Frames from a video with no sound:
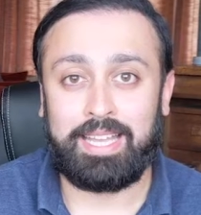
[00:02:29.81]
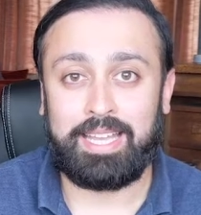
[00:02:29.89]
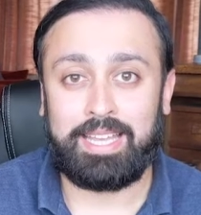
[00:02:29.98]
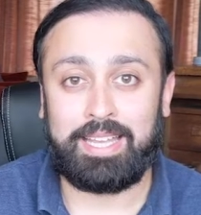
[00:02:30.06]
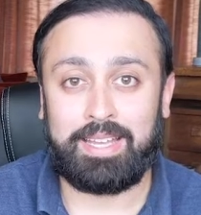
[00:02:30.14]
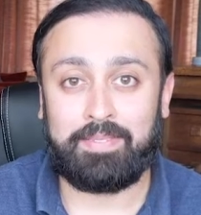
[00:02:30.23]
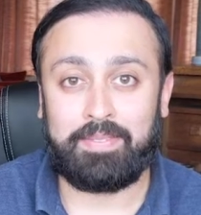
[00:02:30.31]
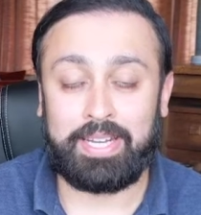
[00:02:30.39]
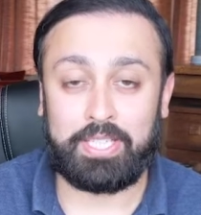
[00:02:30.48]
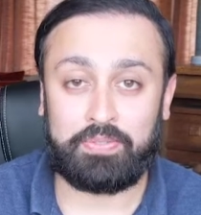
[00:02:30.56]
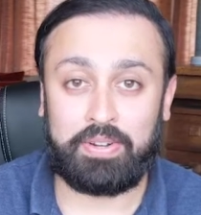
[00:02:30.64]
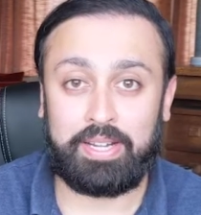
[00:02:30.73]
it
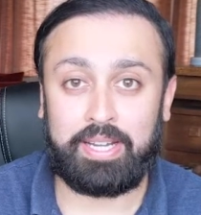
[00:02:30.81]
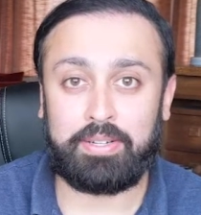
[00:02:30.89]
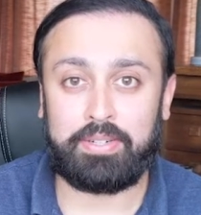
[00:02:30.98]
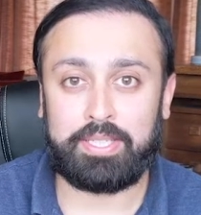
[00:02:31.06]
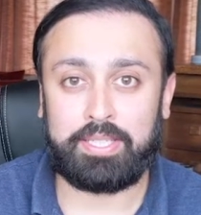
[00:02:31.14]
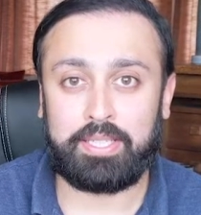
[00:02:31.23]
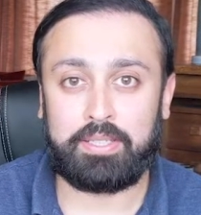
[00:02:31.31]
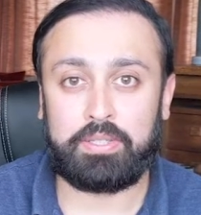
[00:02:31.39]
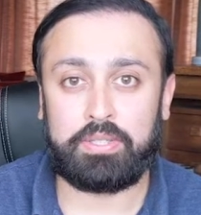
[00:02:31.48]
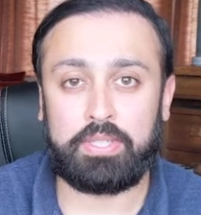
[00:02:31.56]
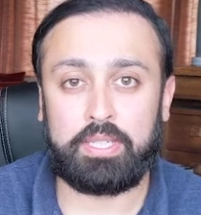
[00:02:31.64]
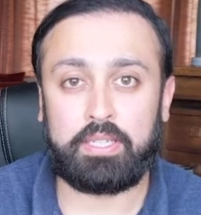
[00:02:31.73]
is very interesting to
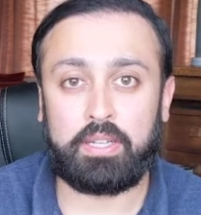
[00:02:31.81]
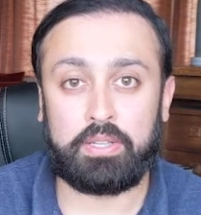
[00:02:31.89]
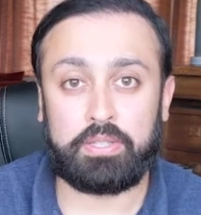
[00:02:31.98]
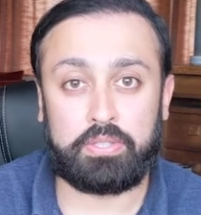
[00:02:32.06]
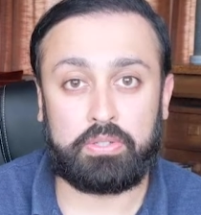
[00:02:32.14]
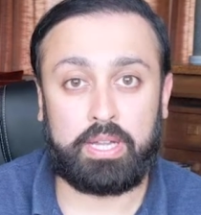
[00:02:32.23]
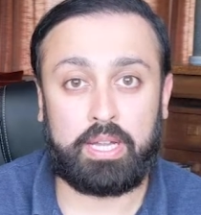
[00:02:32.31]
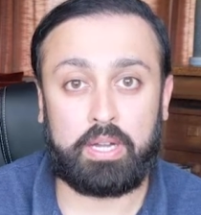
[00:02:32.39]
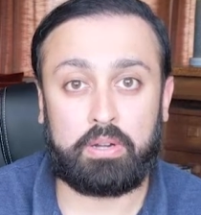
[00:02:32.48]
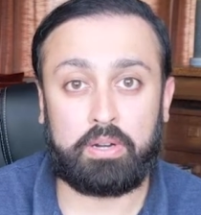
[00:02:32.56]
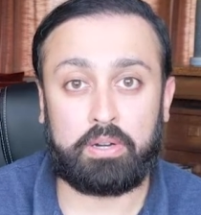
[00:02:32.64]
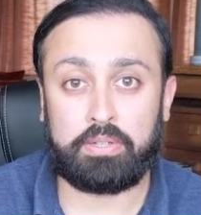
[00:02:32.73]
see also
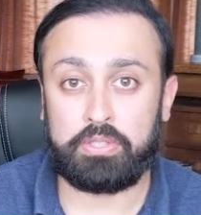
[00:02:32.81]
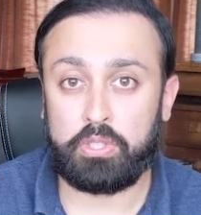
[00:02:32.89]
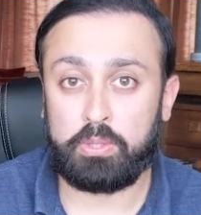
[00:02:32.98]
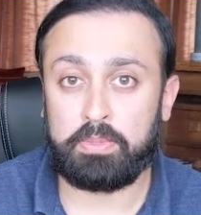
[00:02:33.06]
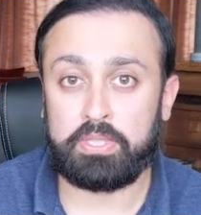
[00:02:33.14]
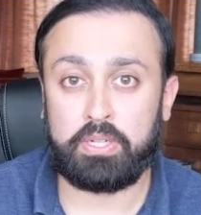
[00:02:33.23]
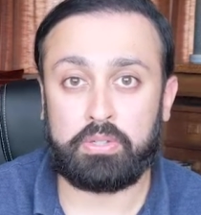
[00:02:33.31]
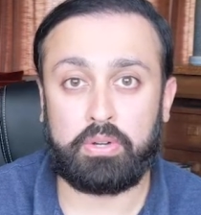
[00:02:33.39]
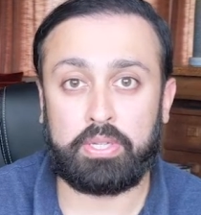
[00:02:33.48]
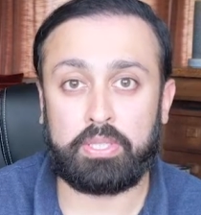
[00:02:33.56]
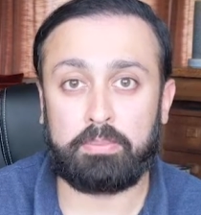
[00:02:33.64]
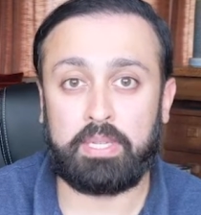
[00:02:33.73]
how our consumers are
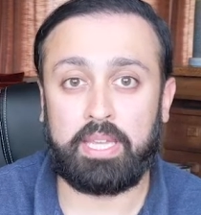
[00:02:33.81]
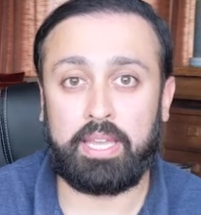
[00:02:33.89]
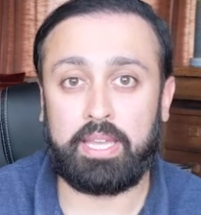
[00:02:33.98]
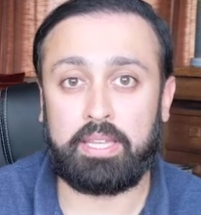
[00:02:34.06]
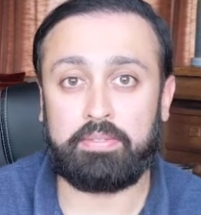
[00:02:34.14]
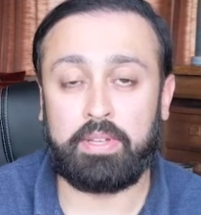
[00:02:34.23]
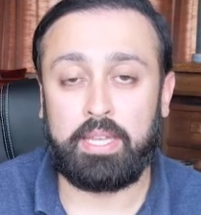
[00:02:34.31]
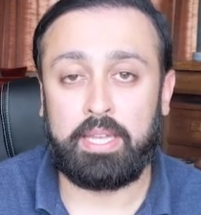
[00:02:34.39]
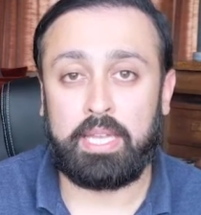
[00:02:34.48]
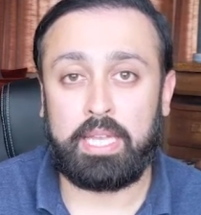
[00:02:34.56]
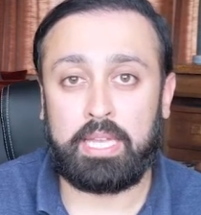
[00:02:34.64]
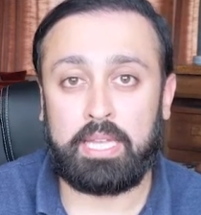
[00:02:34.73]
going to behave,
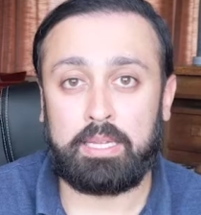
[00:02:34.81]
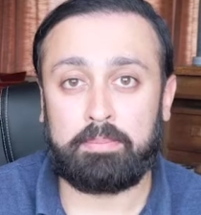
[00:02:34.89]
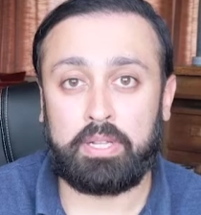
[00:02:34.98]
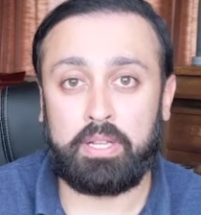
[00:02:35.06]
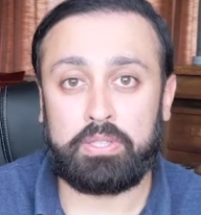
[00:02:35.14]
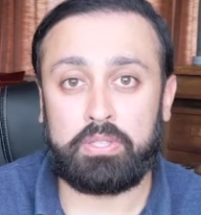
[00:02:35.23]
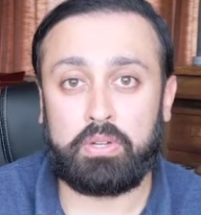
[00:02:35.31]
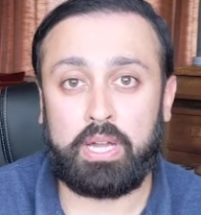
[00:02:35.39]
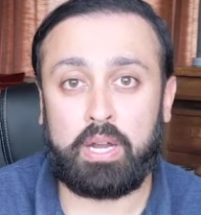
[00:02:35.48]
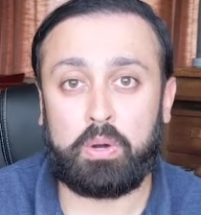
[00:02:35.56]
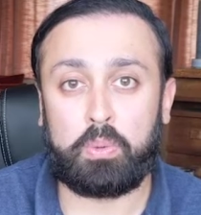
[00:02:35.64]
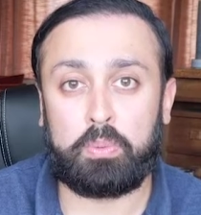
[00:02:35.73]
but also
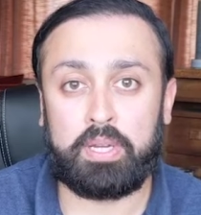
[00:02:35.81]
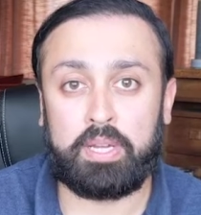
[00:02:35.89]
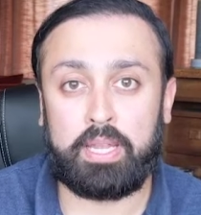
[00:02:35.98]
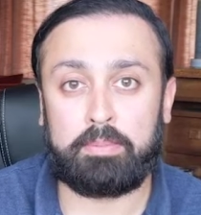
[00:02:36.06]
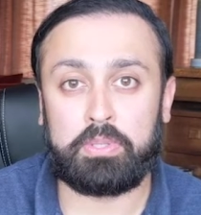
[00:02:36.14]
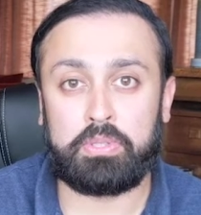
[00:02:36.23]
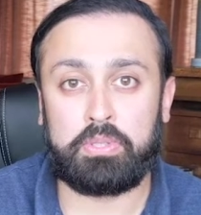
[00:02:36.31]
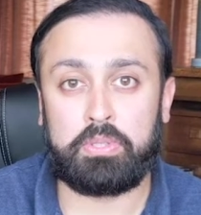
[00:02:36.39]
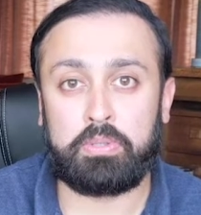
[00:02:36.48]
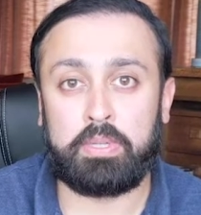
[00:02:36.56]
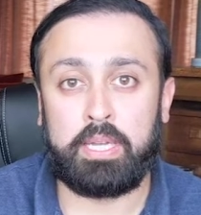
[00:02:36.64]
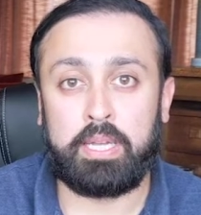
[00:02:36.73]
how we're able
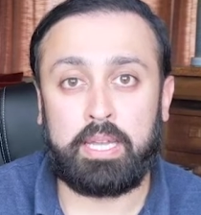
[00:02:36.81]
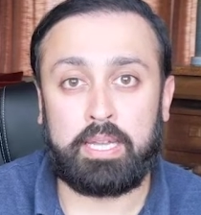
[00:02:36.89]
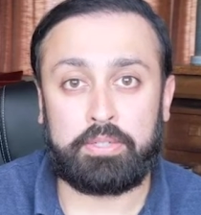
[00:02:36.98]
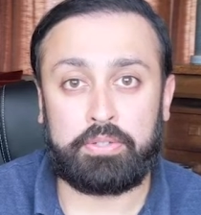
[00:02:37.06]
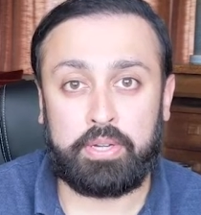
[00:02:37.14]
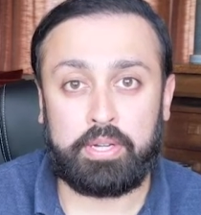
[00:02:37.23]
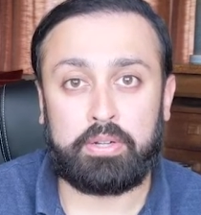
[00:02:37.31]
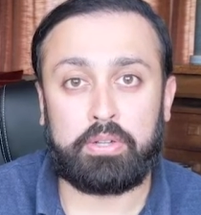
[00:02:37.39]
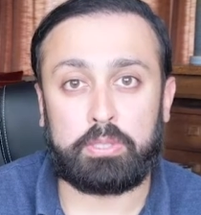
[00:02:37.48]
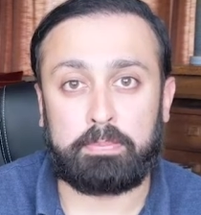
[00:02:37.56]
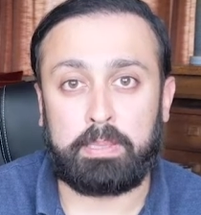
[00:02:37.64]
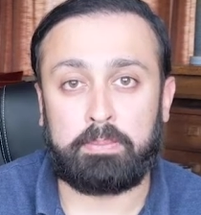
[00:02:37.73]
to trigger
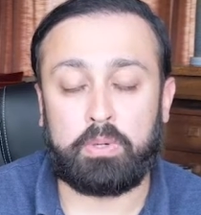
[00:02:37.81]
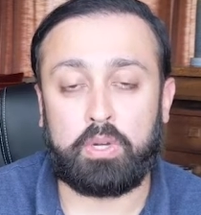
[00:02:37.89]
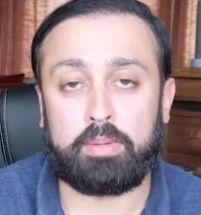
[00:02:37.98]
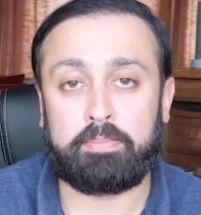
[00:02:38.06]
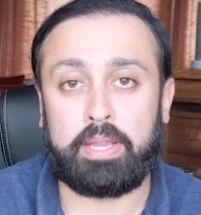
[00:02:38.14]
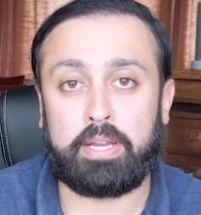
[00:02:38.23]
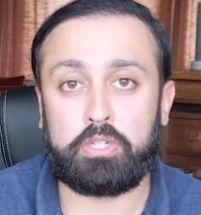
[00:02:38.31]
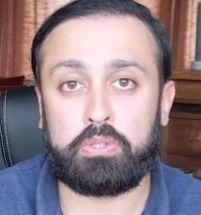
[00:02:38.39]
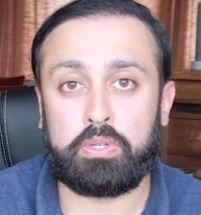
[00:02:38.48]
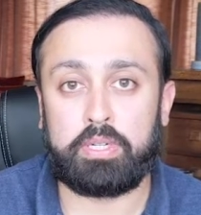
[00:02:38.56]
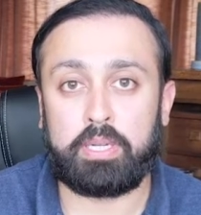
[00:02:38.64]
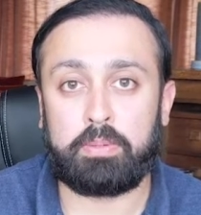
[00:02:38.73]
those people and make
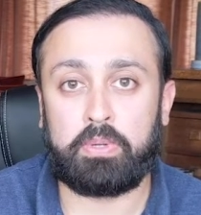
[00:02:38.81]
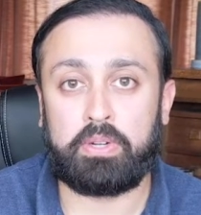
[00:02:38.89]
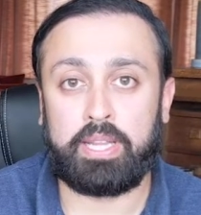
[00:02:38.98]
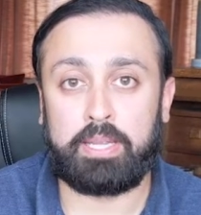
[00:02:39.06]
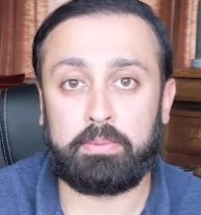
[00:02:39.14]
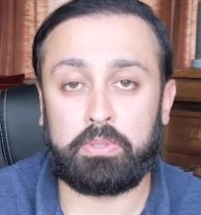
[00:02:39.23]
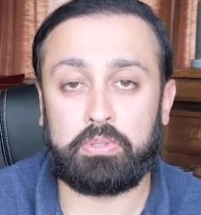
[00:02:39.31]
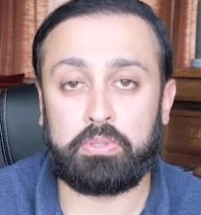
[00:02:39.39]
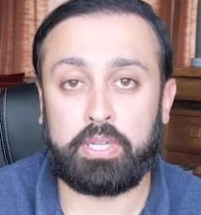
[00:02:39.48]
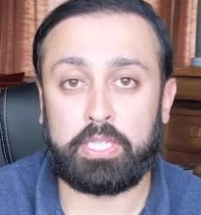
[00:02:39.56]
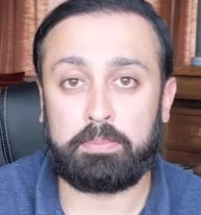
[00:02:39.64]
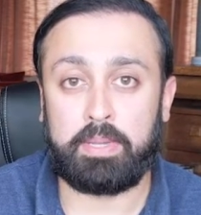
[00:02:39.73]
sure that we are able to
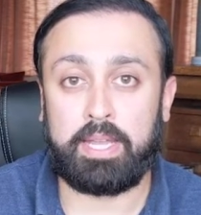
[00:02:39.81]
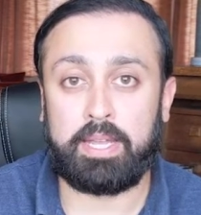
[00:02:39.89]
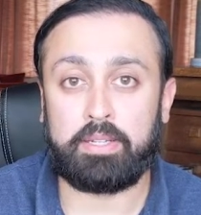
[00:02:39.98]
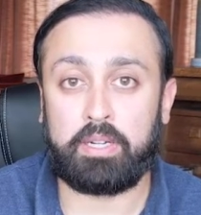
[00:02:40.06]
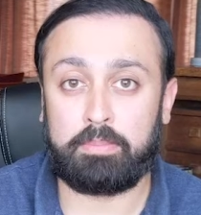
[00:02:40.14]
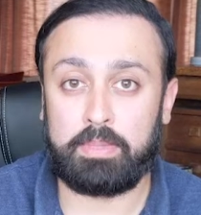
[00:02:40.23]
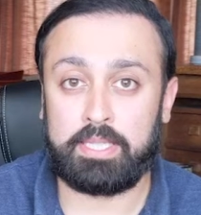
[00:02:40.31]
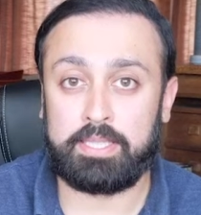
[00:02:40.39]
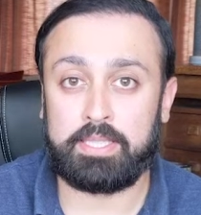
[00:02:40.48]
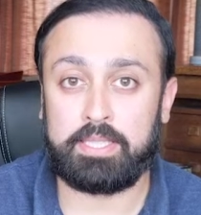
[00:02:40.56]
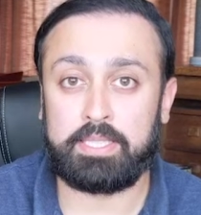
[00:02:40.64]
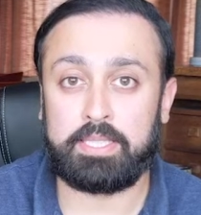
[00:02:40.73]
expand our
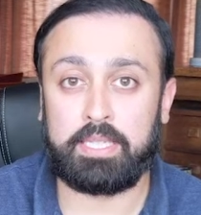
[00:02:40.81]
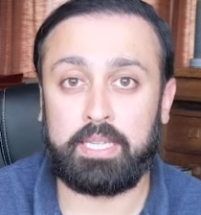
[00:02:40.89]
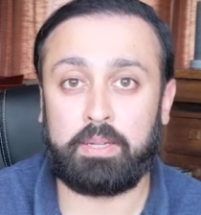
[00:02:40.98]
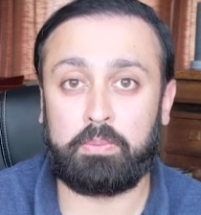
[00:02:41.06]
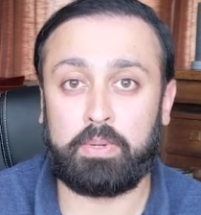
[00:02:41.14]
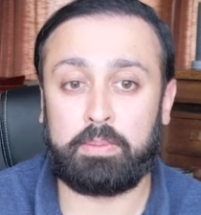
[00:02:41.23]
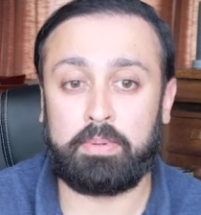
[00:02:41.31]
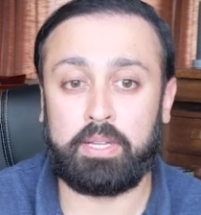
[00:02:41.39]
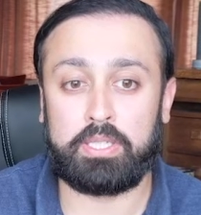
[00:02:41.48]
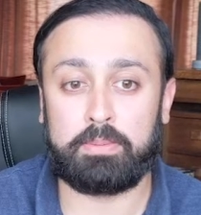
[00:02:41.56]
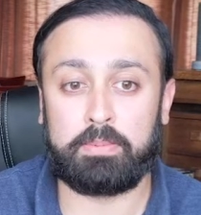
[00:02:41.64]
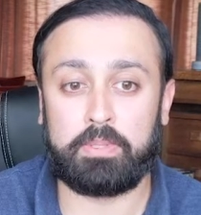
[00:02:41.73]
business where
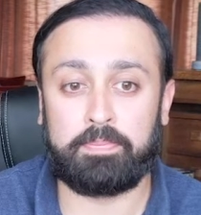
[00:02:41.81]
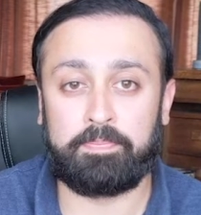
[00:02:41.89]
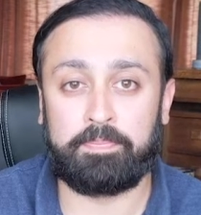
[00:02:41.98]
possible.